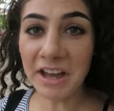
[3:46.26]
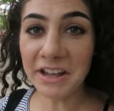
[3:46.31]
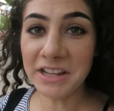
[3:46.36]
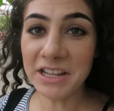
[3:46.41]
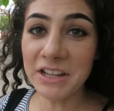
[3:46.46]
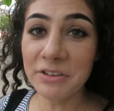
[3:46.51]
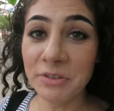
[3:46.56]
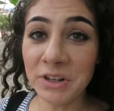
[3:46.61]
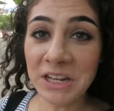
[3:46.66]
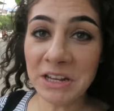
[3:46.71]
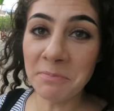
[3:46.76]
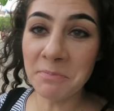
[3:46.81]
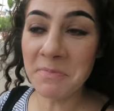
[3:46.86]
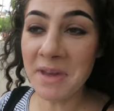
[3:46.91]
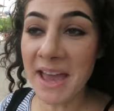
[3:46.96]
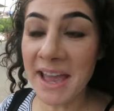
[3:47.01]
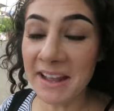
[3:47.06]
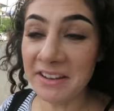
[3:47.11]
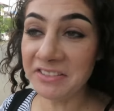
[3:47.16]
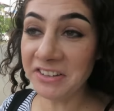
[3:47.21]
not even
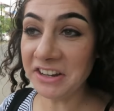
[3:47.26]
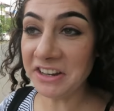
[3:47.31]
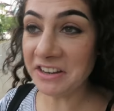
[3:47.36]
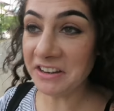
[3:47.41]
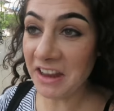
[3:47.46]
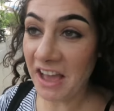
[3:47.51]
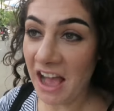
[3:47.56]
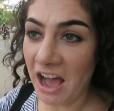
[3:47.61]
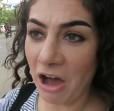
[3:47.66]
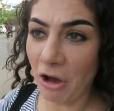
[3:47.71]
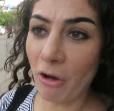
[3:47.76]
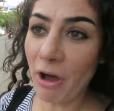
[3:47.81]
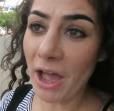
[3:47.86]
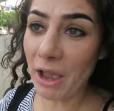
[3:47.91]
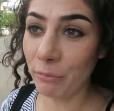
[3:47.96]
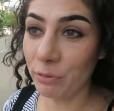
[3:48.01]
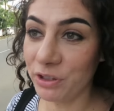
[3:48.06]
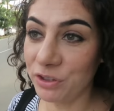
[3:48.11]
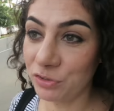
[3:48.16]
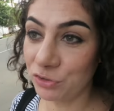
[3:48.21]
imagine how
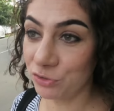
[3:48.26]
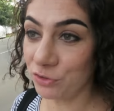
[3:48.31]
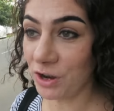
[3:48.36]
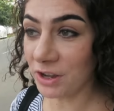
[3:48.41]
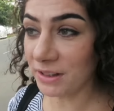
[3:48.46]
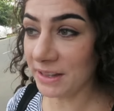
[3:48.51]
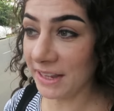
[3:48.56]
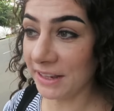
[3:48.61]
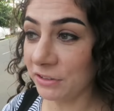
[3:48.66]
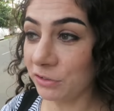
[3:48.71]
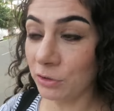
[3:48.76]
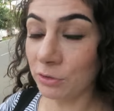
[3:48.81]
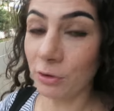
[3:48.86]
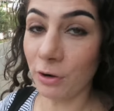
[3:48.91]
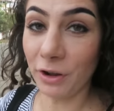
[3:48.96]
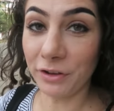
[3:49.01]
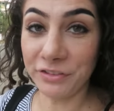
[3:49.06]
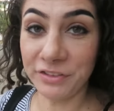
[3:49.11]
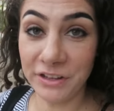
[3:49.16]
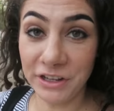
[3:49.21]
I was struggling to
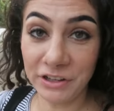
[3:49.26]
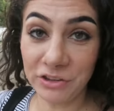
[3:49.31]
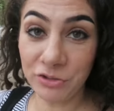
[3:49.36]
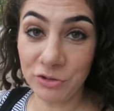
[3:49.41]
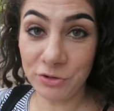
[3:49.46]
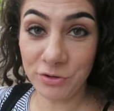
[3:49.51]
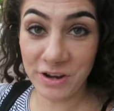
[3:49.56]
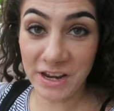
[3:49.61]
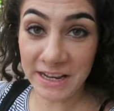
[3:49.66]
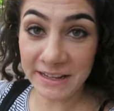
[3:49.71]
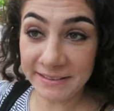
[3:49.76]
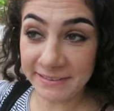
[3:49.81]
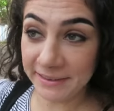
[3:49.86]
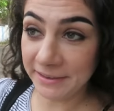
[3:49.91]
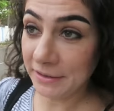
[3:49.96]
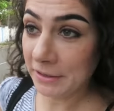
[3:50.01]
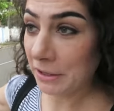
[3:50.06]
cross the streets